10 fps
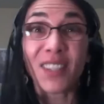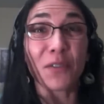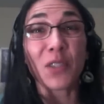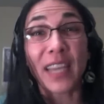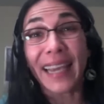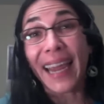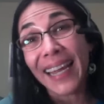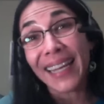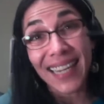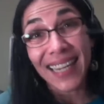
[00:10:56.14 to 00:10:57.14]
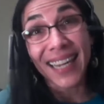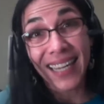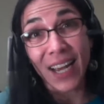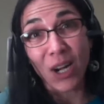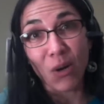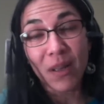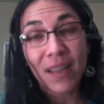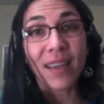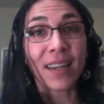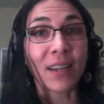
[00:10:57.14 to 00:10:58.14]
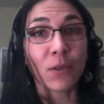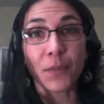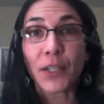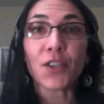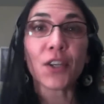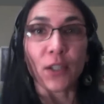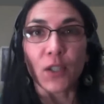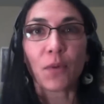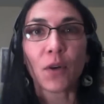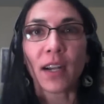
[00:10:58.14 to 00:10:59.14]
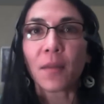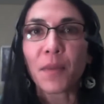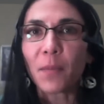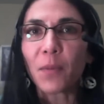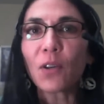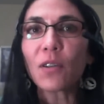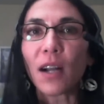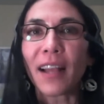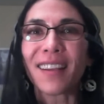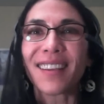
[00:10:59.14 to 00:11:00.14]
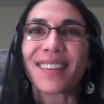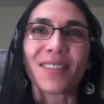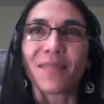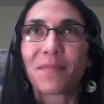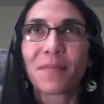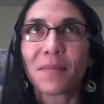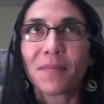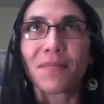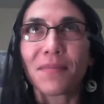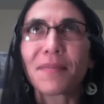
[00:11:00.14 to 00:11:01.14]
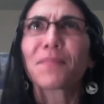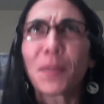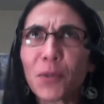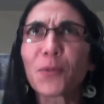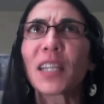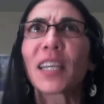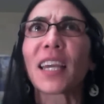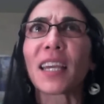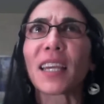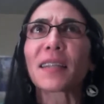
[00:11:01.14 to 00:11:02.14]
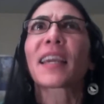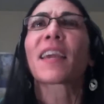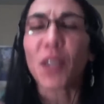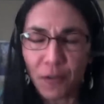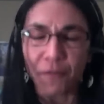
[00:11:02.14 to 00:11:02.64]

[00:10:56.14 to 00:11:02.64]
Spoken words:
are the foods I can't eat now, and I would appreciate your support. And people, I don't know, people really gave me good